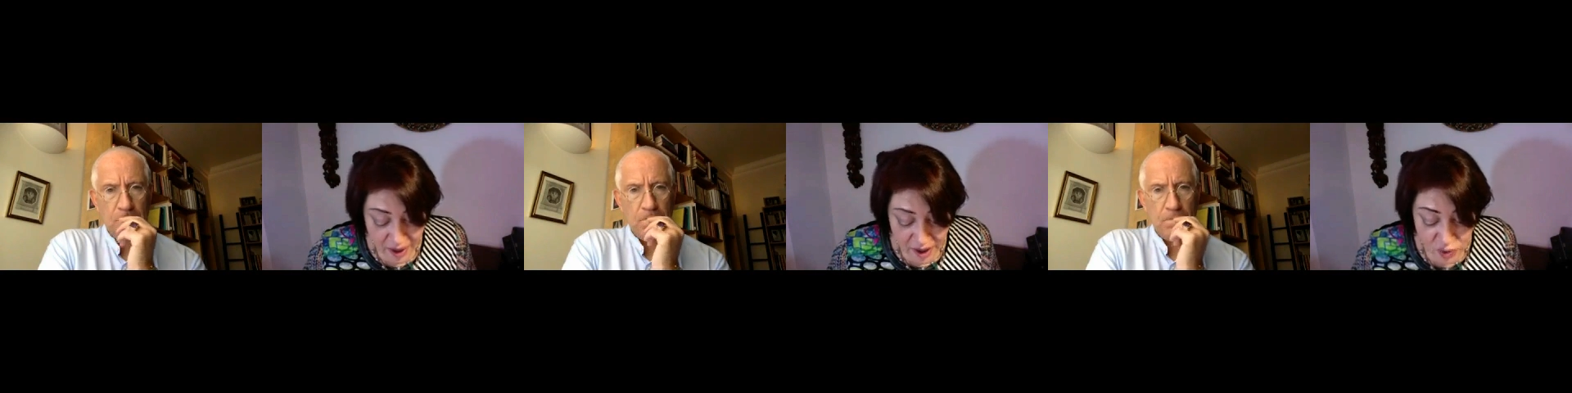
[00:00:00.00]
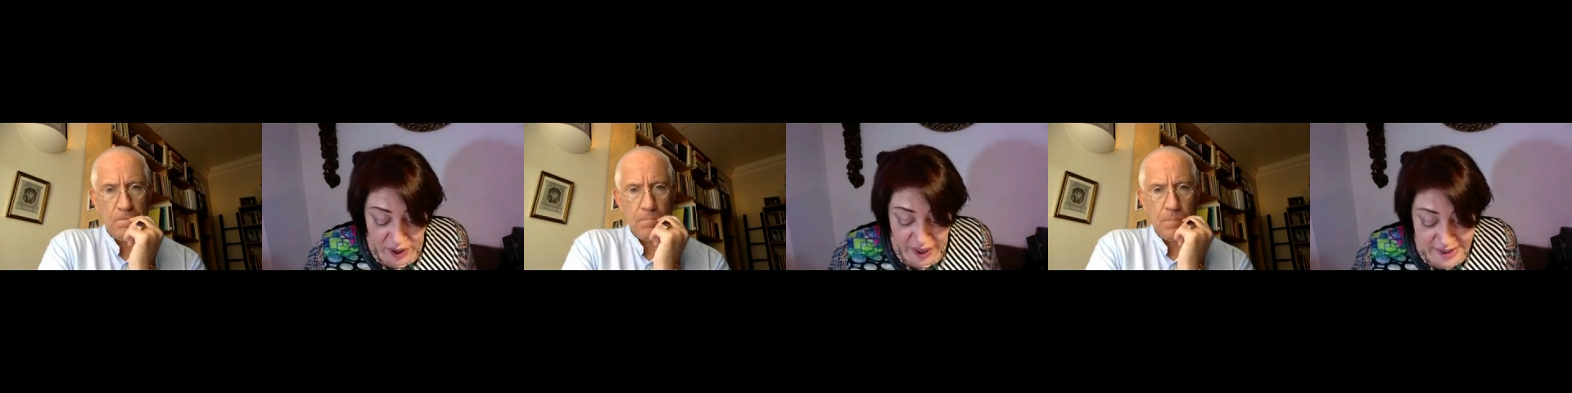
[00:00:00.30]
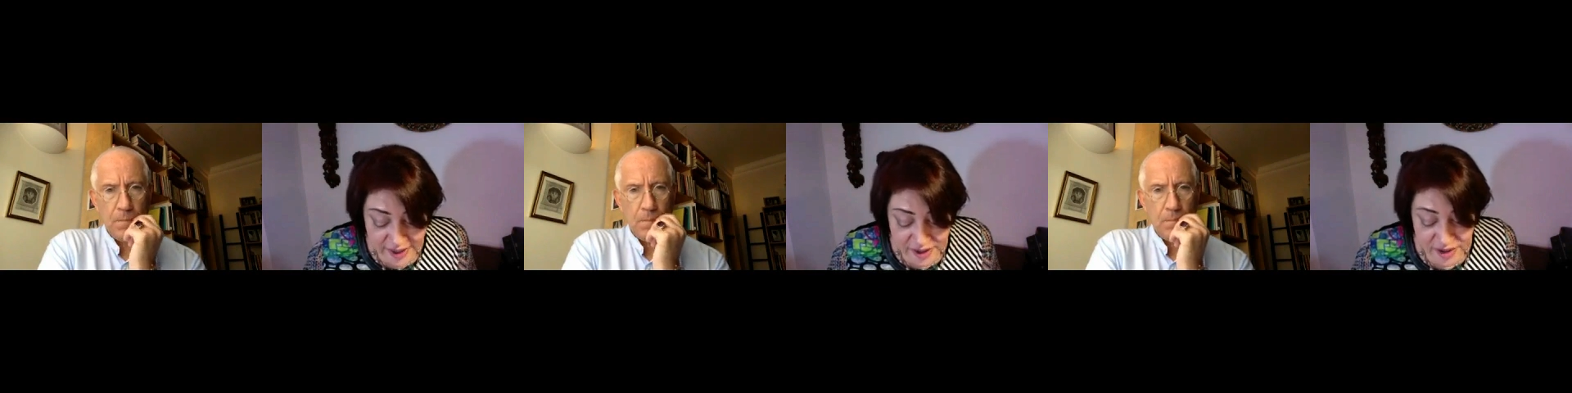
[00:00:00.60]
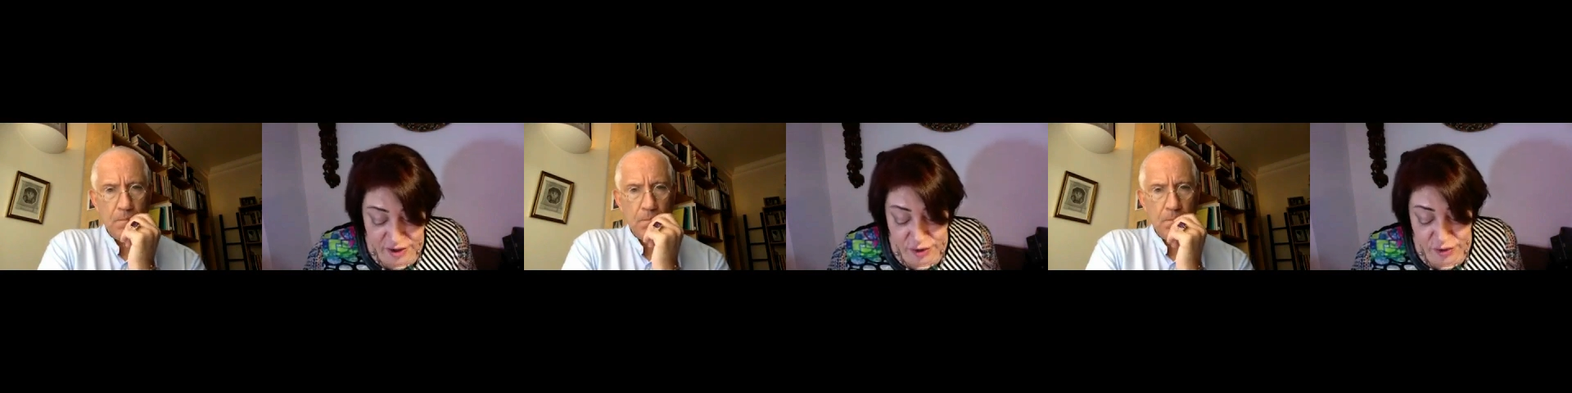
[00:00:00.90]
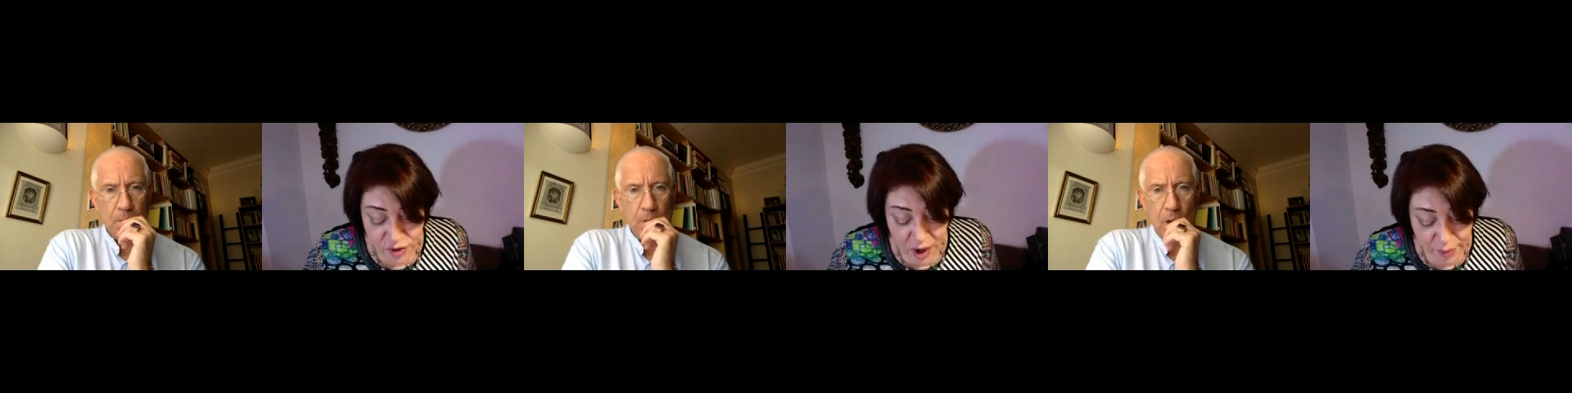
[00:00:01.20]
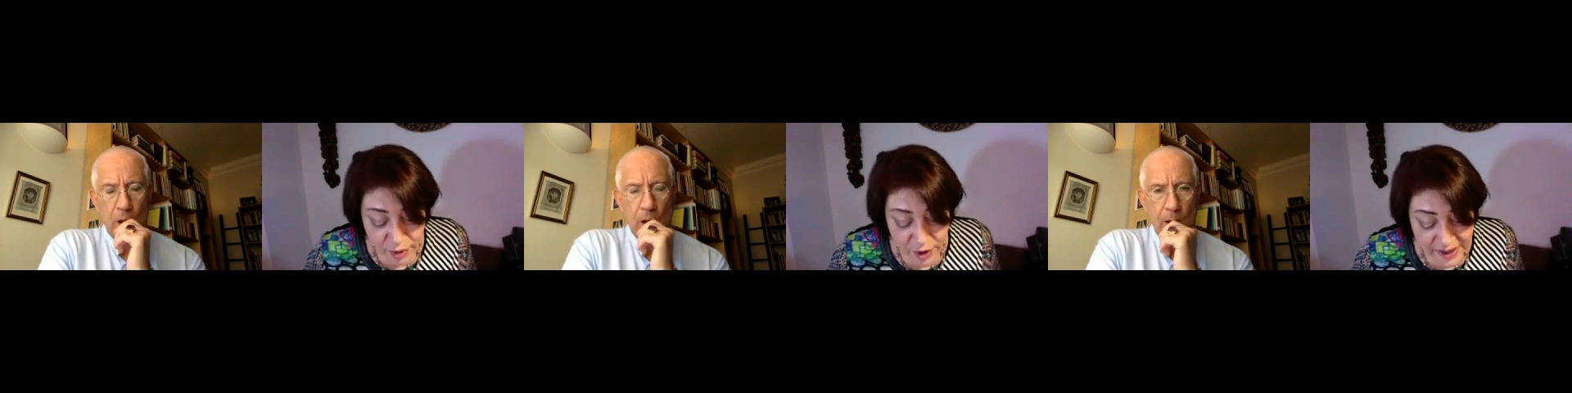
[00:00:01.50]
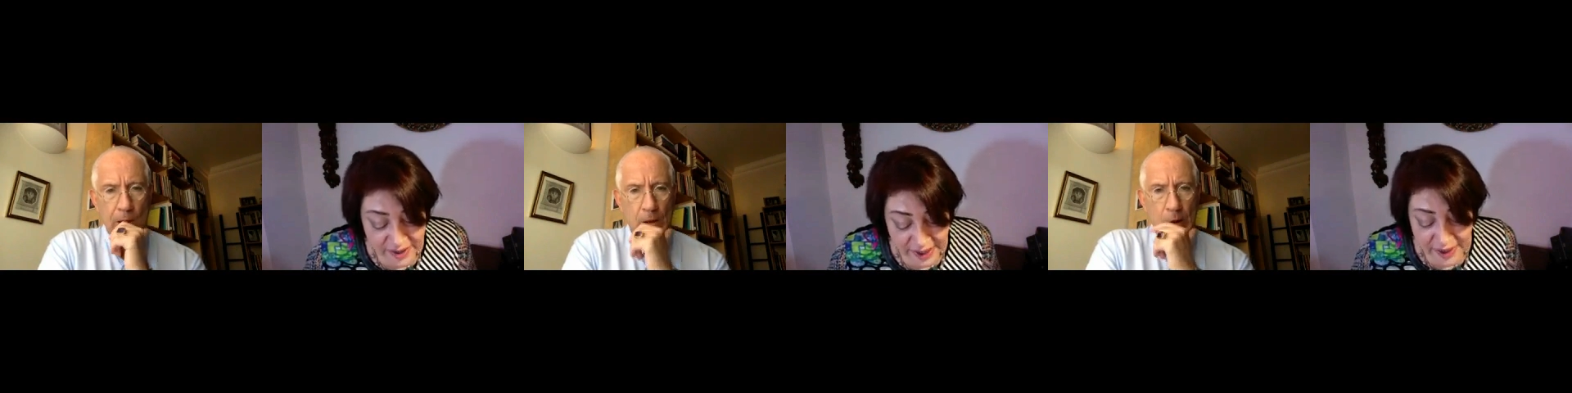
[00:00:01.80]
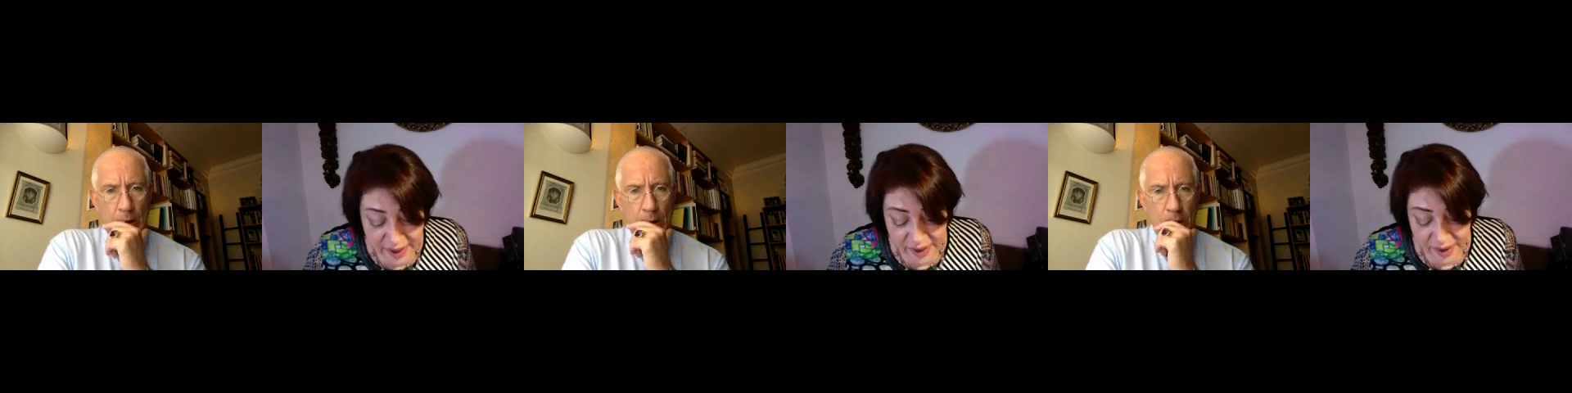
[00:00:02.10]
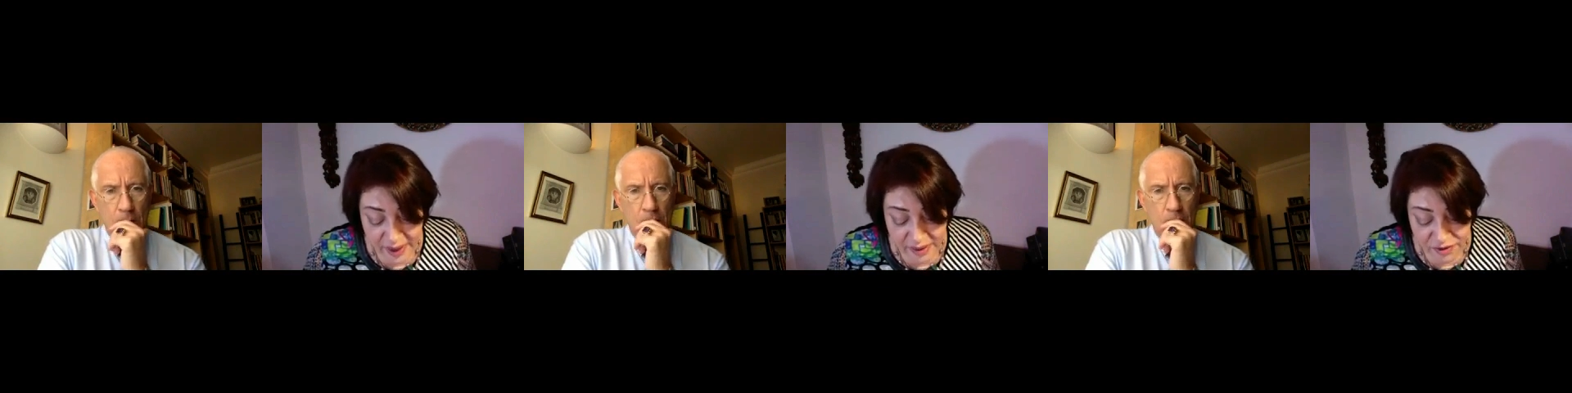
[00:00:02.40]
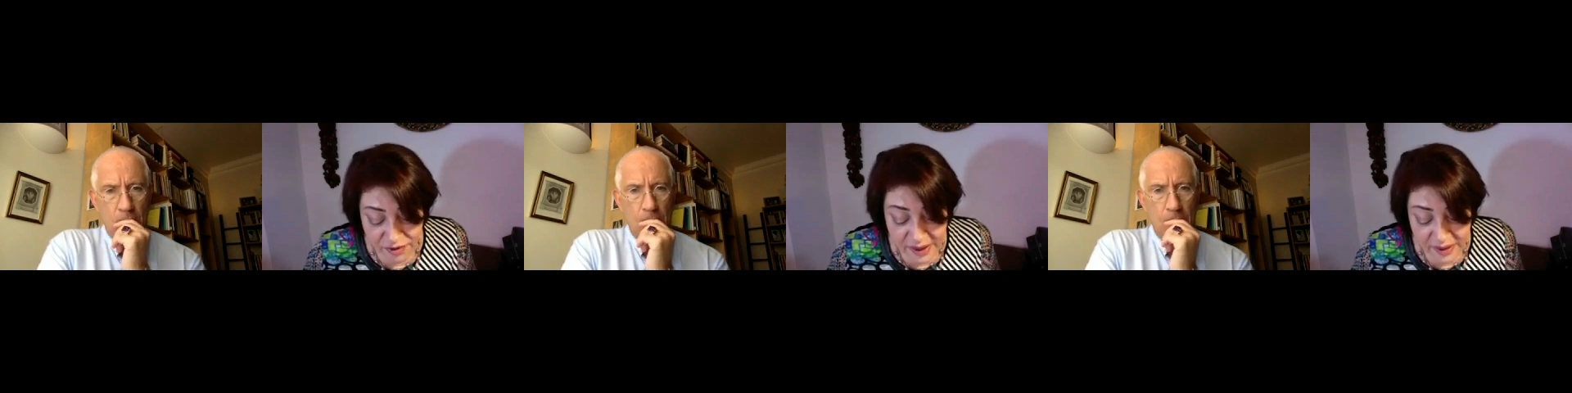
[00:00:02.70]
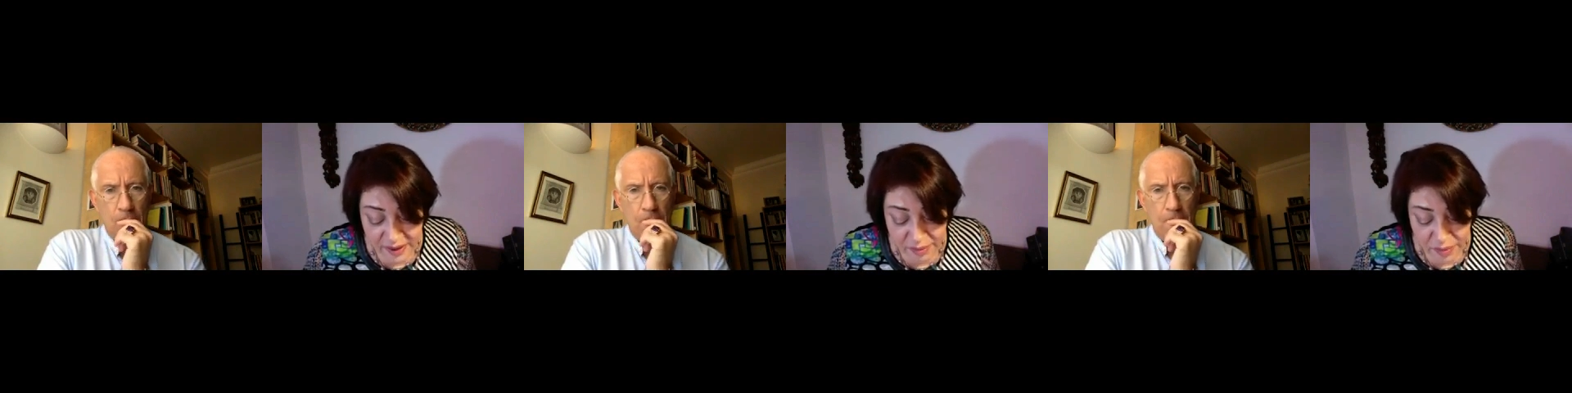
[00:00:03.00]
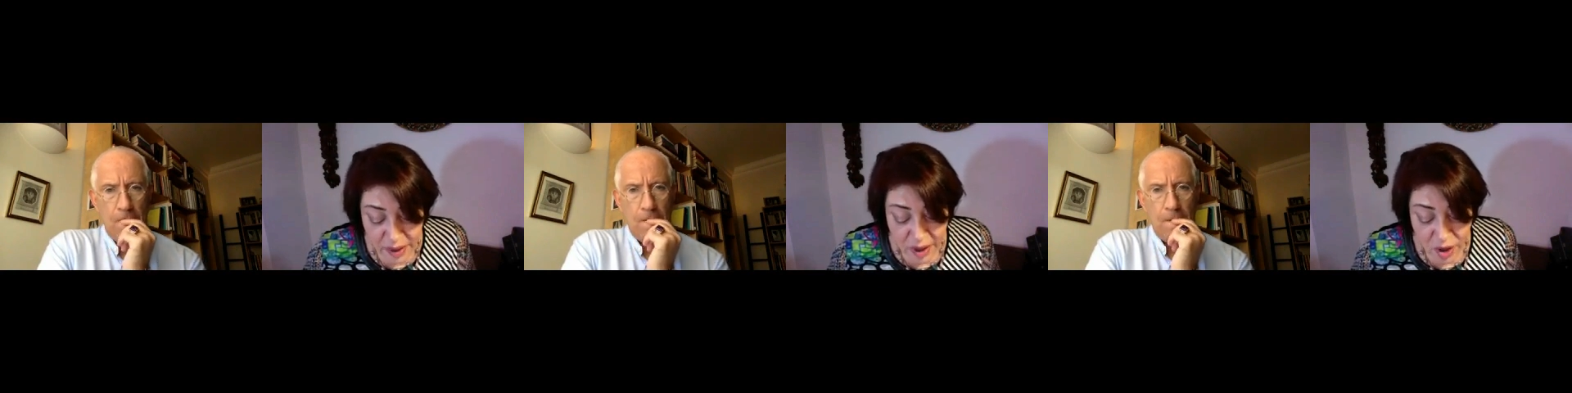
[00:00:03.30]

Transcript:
Speaker 1: it will assist you to upgrade healing and freedom